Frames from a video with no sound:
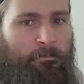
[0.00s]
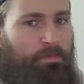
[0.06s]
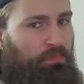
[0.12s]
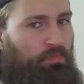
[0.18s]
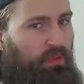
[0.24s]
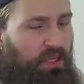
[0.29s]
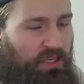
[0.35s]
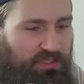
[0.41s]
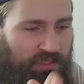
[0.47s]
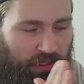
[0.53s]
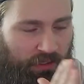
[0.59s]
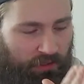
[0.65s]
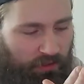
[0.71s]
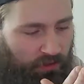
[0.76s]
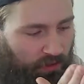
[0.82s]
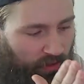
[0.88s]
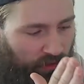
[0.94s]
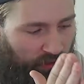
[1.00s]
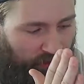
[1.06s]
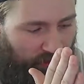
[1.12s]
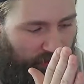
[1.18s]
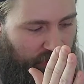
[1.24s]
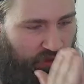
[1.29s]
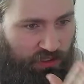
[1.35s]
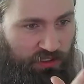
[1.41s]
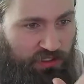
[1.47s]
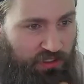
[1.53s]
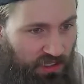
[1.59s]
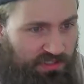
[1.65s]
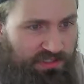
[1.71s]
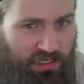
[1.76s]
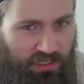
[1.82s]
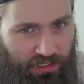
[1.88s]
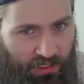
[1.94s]
he
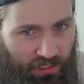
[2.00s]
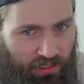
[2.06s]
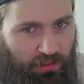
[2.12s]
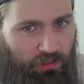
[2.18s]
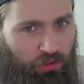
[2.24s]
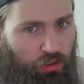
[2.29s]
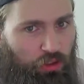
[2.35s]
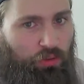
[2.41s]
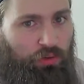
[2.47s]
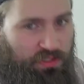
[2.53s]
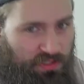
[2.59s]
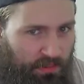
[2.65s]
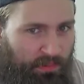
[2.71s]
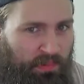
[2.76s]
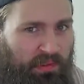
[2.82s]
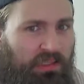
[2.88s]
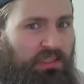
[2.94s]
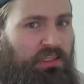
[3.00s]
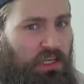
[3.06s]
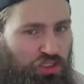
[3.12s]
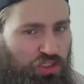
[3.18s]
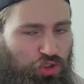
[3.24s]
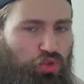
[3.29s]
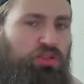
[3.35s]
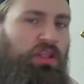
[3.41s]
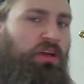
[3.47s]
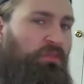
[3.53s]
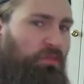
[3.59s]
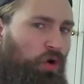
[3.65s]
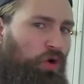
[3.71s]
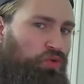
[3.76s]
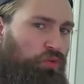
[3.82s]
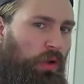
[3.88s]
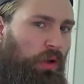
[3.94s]
does get hit. You know, he typically does lose that
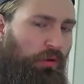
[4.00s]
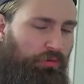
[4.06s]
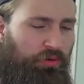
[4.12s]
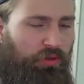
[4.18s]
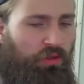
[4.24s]
first round.